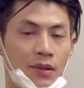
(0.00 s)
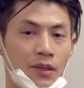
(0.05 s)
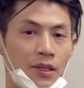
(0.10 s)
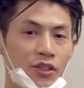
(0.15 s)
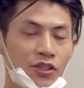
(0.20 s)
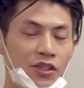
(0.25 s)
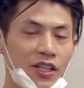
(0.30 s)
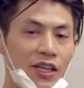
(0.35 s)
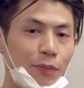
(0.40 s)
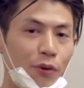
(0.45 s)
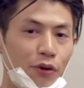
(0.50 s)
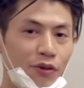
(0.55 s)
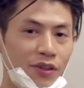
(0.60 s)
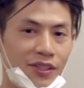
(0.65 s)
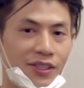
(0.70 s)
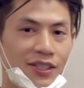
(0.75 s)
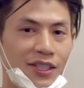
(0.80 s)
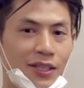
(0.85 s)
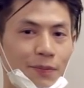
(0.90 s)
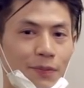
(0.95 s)
Here's a
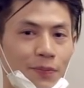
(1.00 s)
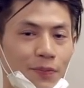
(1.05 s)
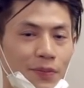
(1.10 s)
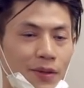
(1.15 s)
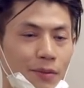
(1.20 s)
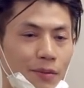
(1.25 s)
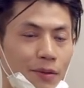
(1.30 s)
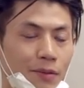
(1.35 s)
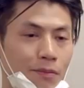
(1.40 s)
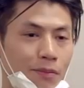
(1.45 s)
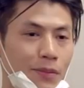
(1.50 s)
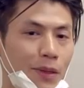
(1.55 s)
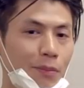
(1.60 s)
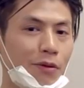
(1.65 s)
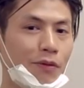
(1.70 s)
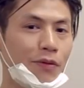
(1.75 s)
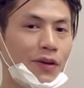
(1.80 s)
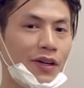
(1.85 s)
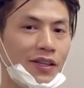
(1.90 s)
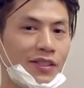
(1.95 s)
bonus tip.
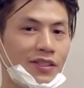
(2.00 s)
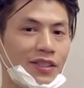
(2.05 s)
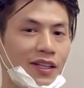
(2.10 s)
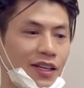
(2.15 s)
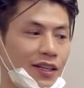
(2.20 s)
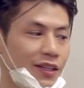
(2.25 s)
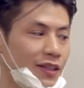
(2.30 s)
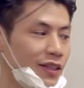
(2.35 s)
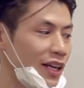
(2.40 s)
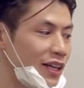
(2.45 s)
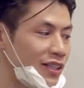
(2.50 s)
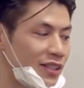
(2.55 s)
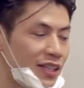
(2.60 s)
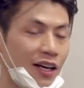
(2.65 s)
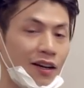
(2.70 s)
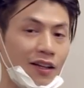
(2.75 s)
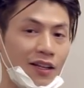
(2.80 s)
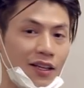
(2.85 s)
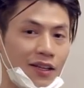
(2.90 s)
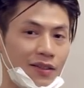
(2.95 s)
Remember when I said
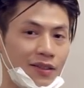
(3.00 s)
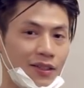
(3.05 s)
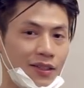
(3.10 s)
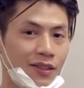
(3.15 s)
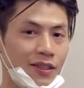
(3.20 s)
exhaling?